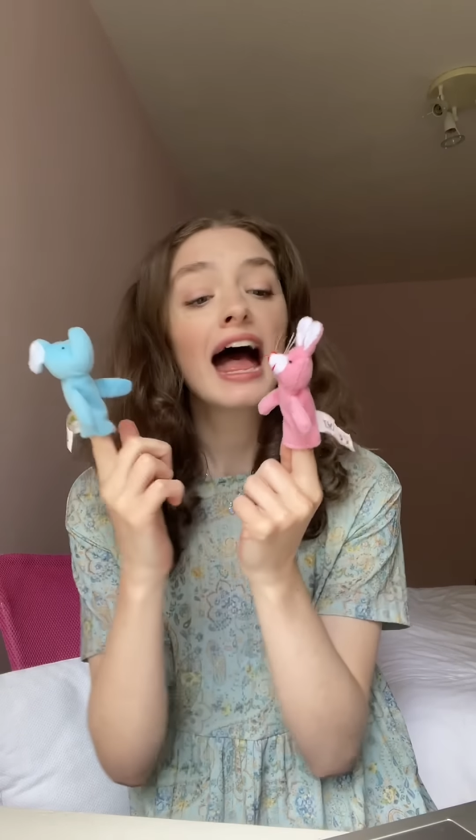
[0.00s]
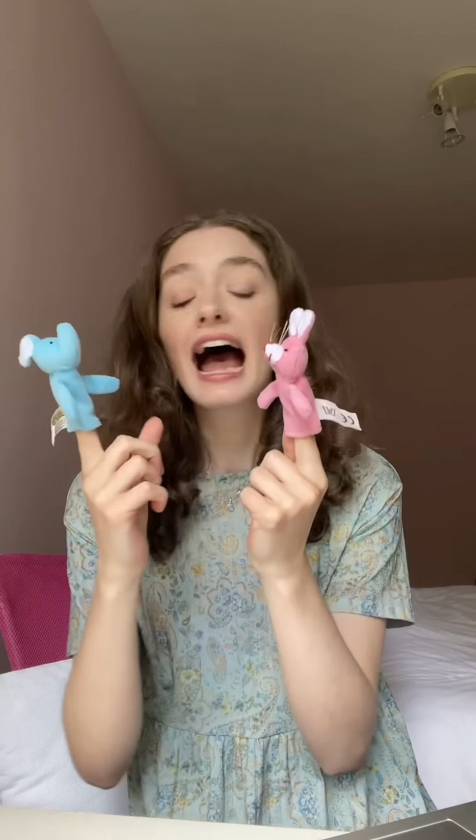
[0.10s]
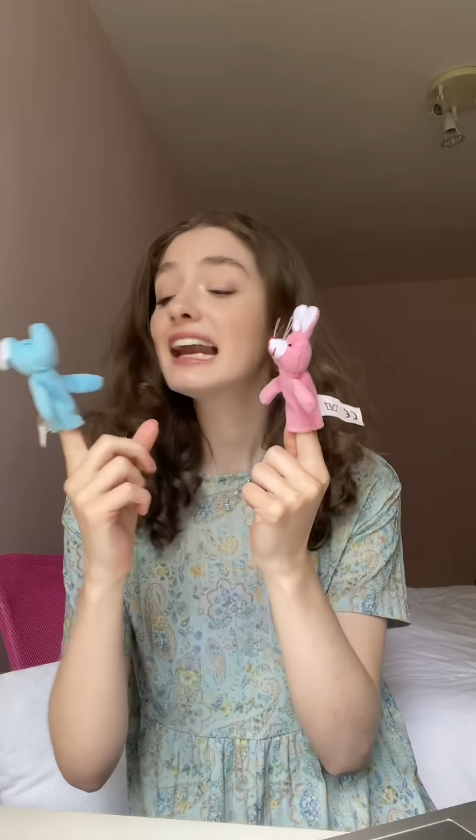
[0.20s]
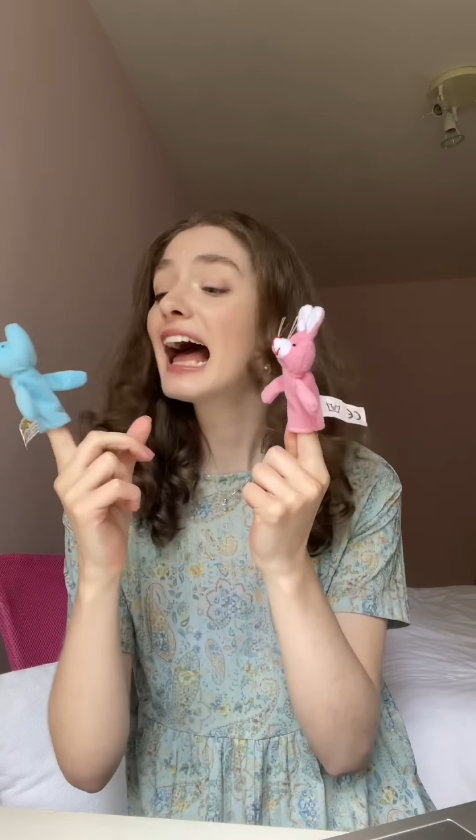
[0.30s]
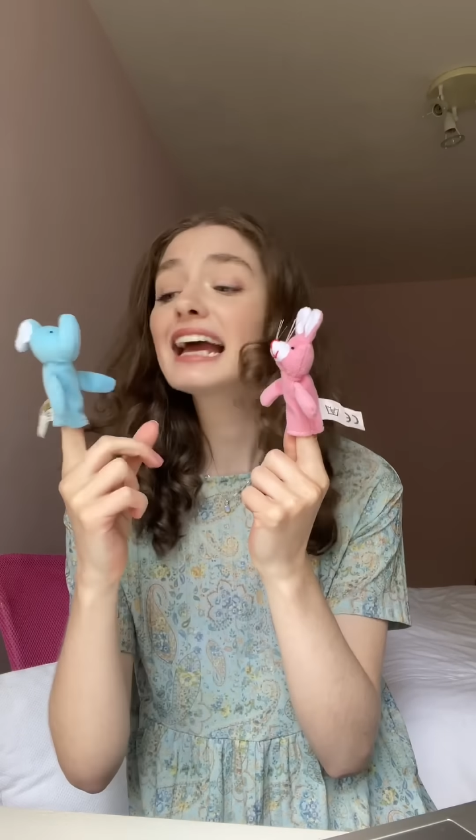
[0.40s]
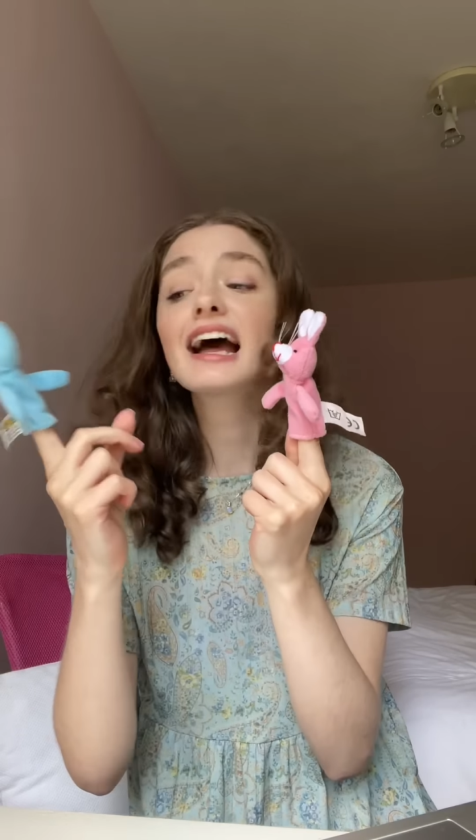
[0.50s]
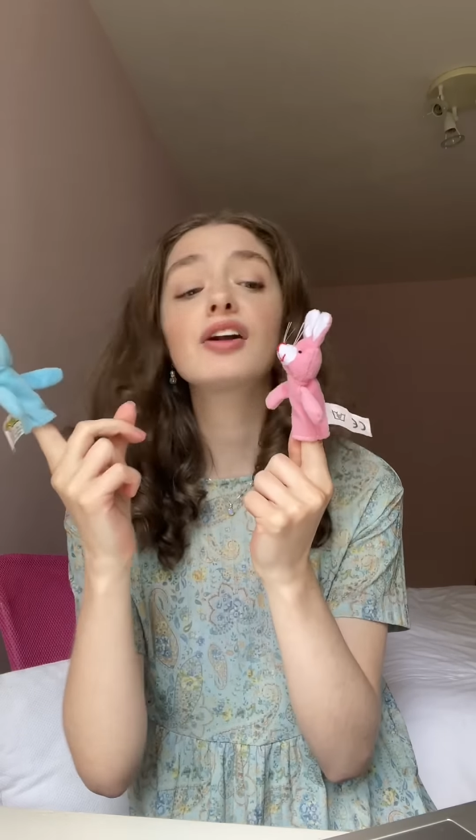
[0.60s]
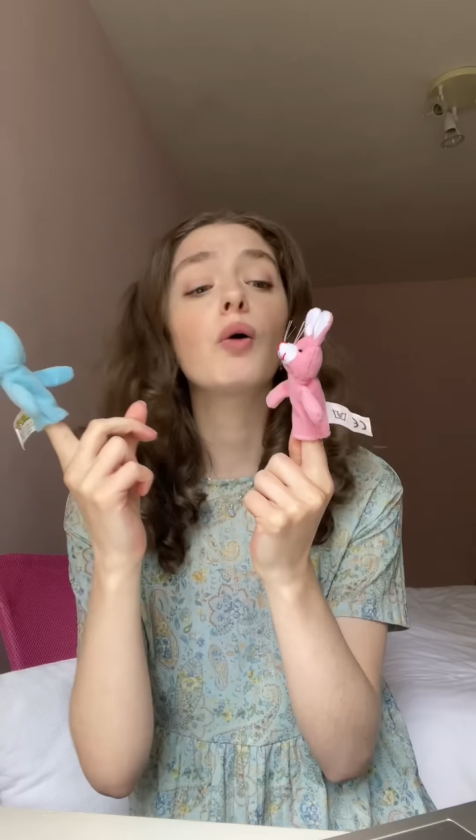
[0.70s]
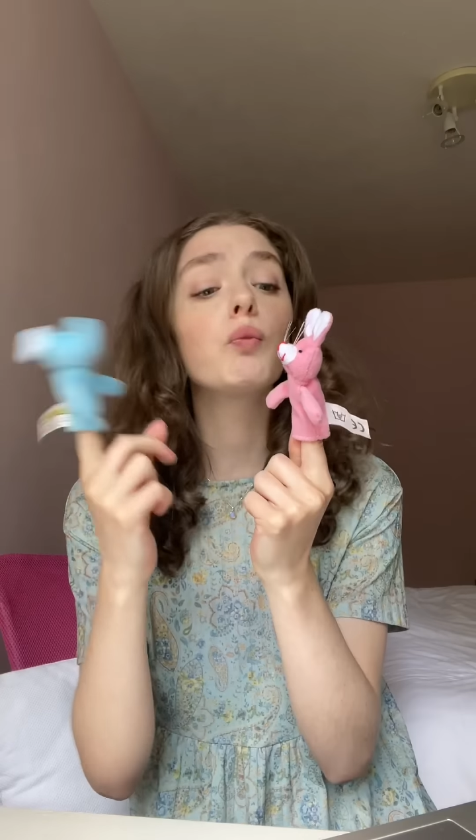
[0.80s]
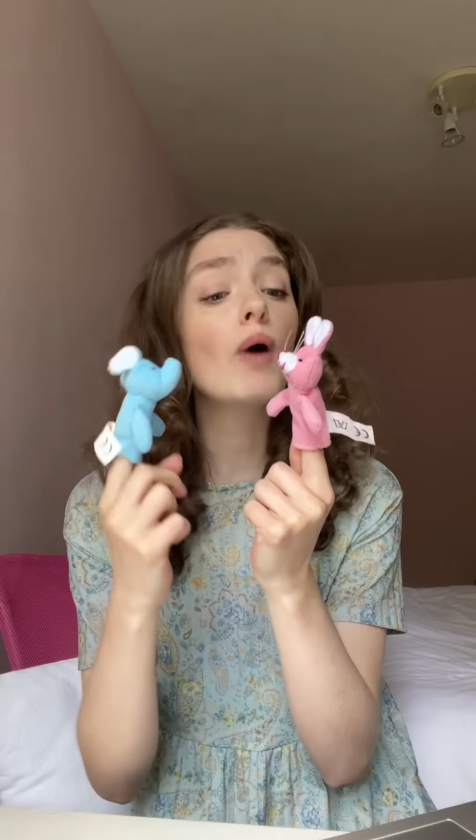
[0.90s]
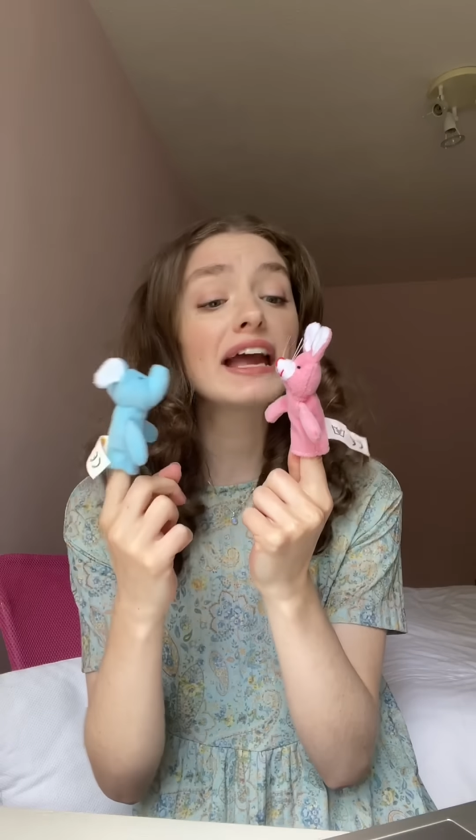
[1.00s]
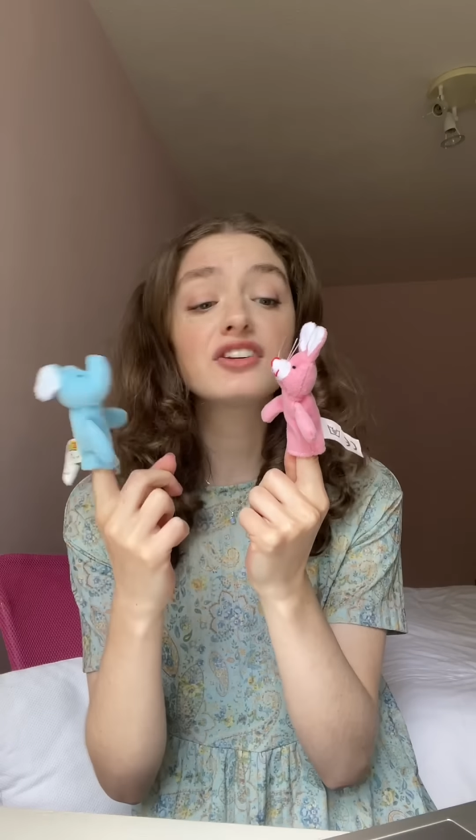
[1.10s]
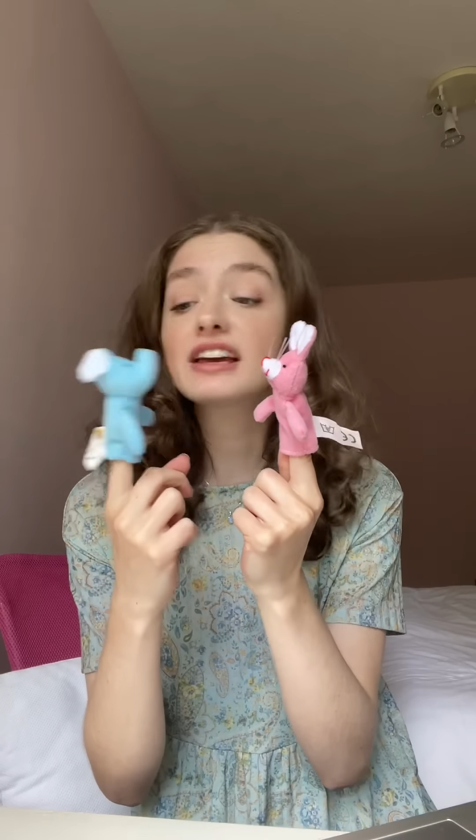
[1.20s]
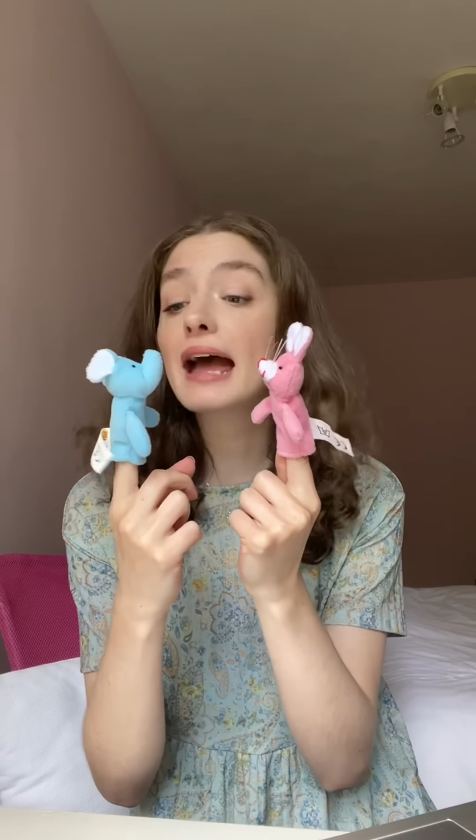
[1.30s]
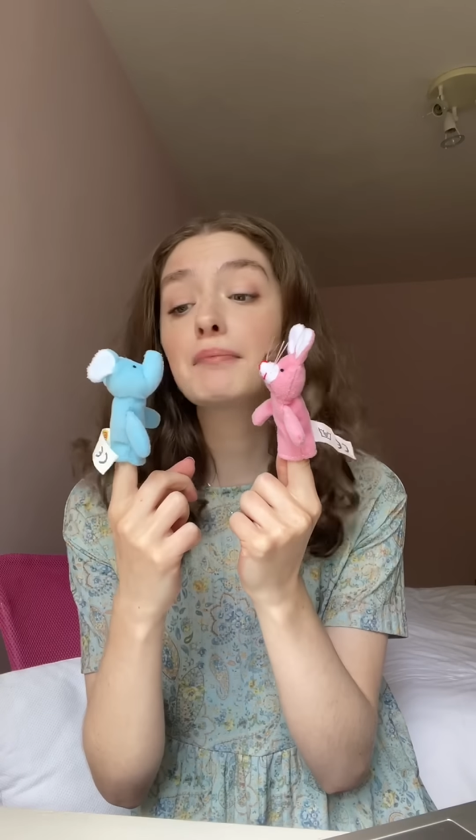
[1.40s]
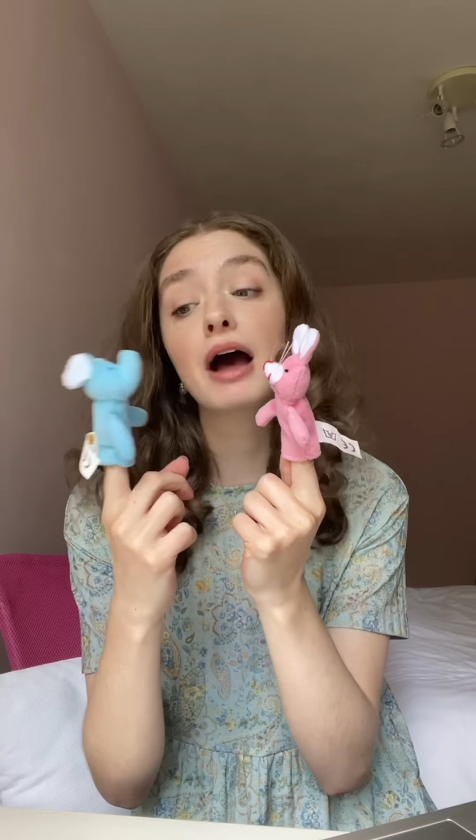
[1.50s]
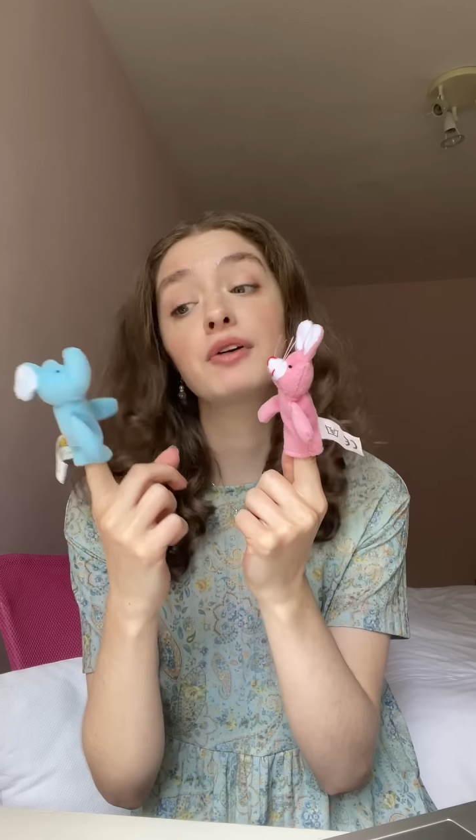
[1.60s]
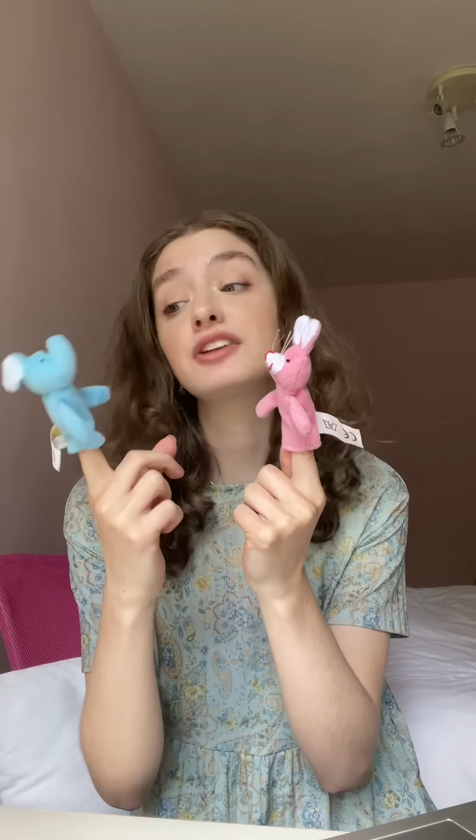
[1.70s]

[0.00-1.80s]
and I cannot wait to get married